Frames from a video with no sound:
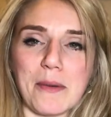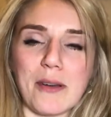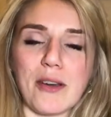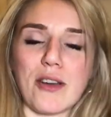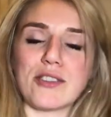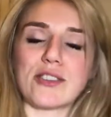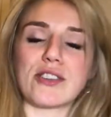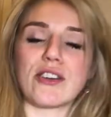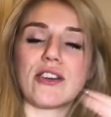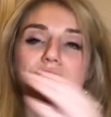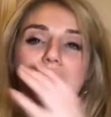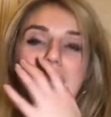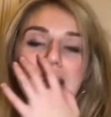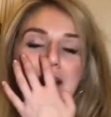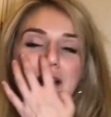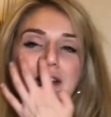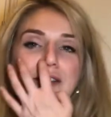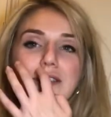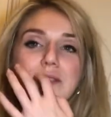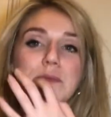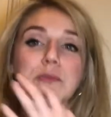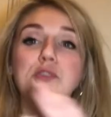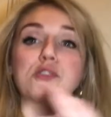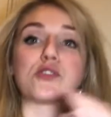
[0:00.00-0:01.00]
Oh, sorry, hang
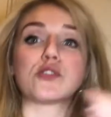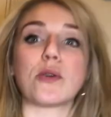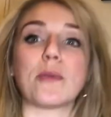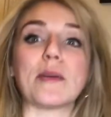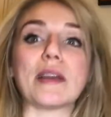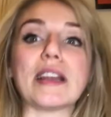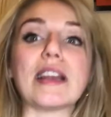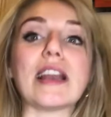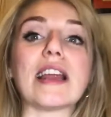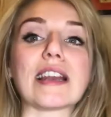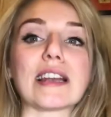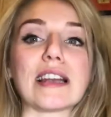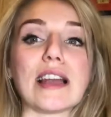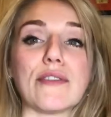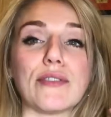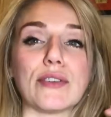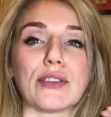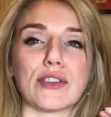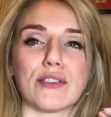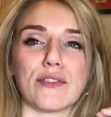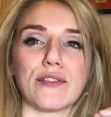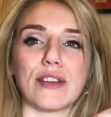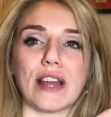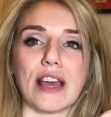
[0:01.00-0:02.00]
on, there was so many like
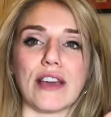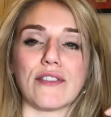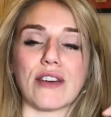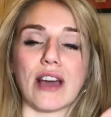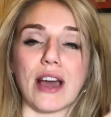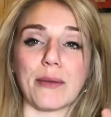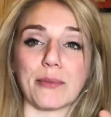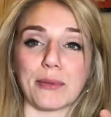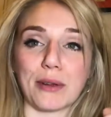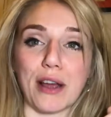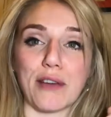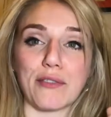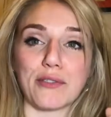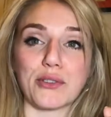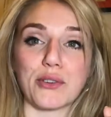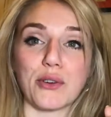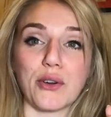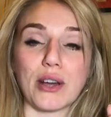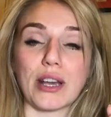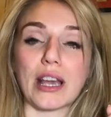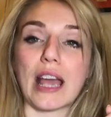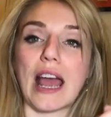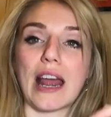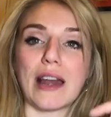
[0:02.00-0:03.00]
levels of flavour. I'm gonna have to
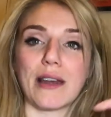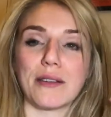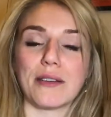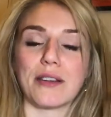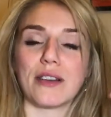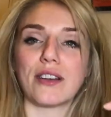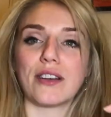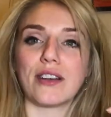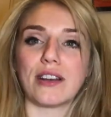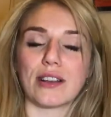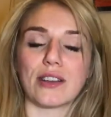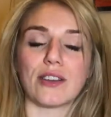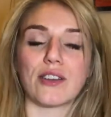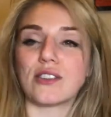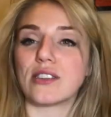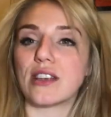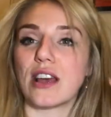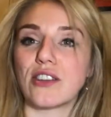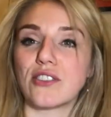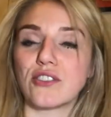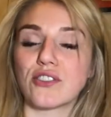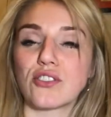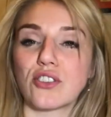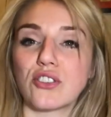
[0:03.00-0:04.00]
go again because
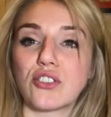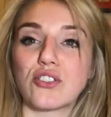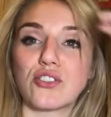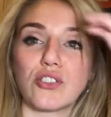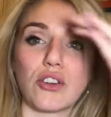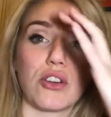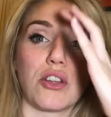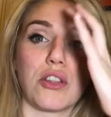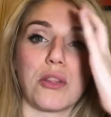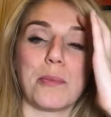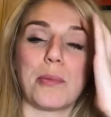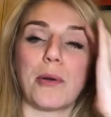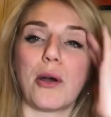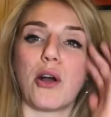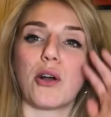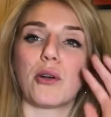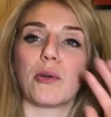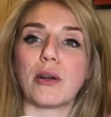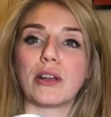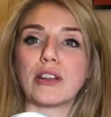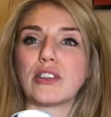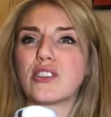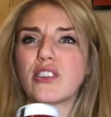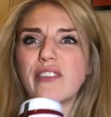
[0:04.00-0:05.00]
I just got stuck on the pork
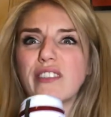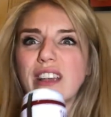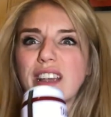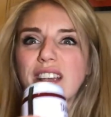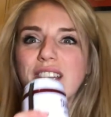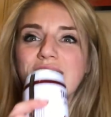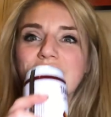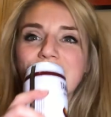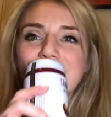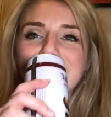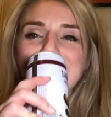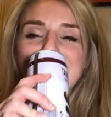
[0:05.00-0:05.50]
one, sorry.